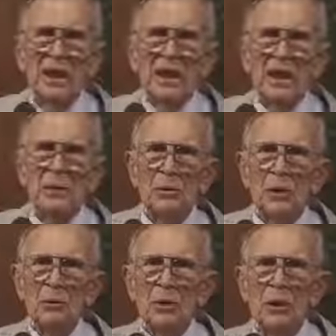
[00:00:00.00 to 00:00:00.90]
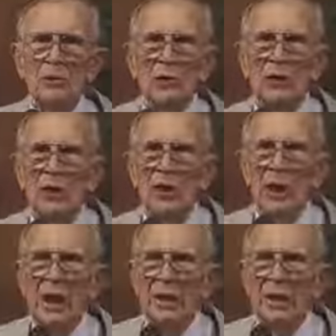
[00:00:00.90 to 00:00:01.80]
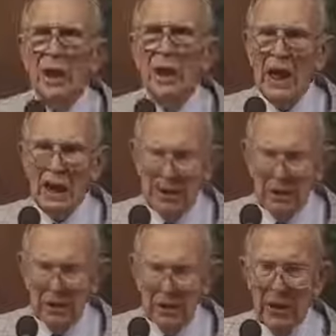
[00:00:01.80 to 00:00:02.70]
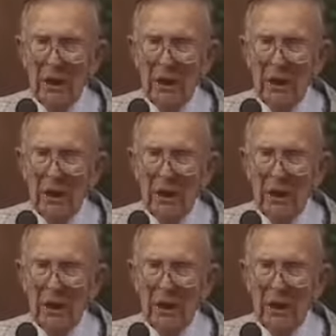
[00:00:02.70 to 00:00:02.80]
And these people who think I